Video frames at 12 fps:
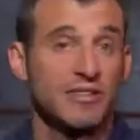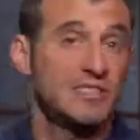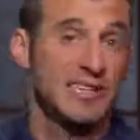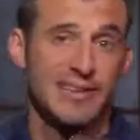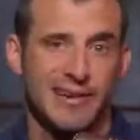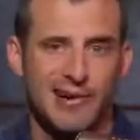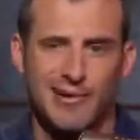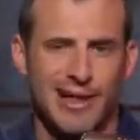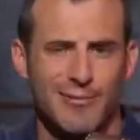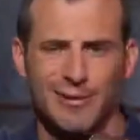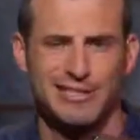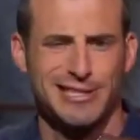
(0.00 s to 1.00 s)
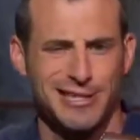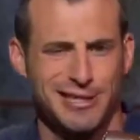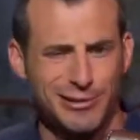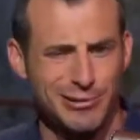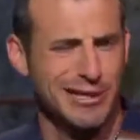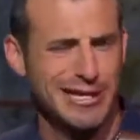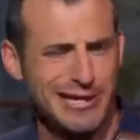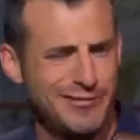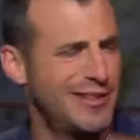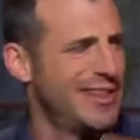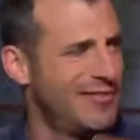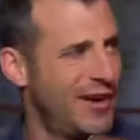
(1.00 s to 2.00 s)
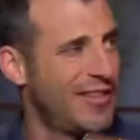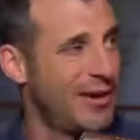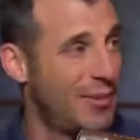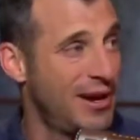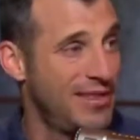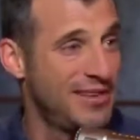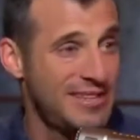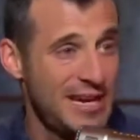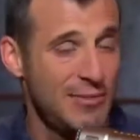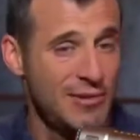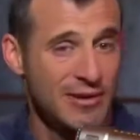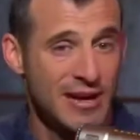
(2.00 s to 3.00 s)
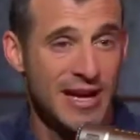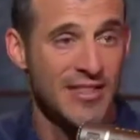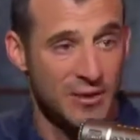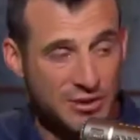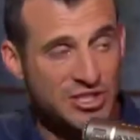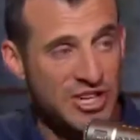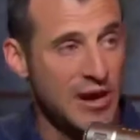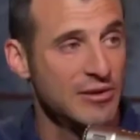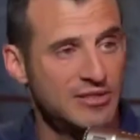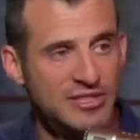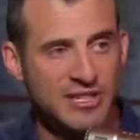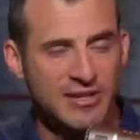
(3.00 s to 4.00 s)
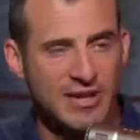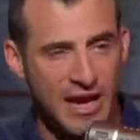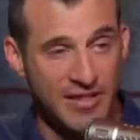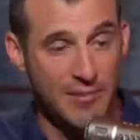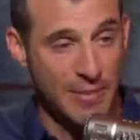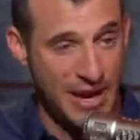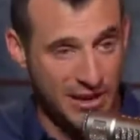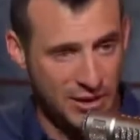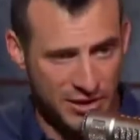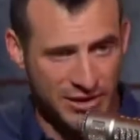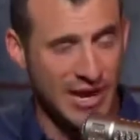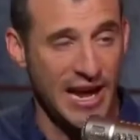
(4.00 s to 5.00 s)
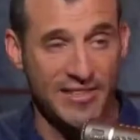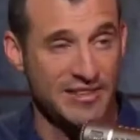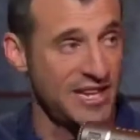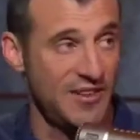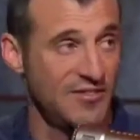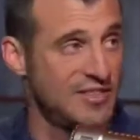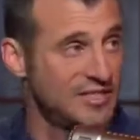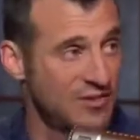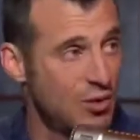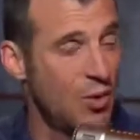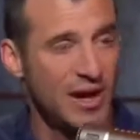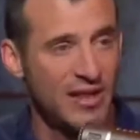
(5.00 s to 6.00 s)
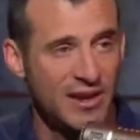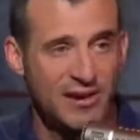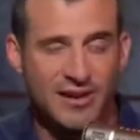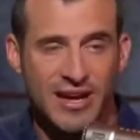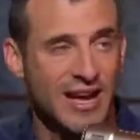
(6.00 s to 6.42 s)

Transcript: So they're sitting there going like, what's he going to do? Leave and leave all that money on the table? They're challenging kind of the manhood and the toughness of Kawhi Leonard.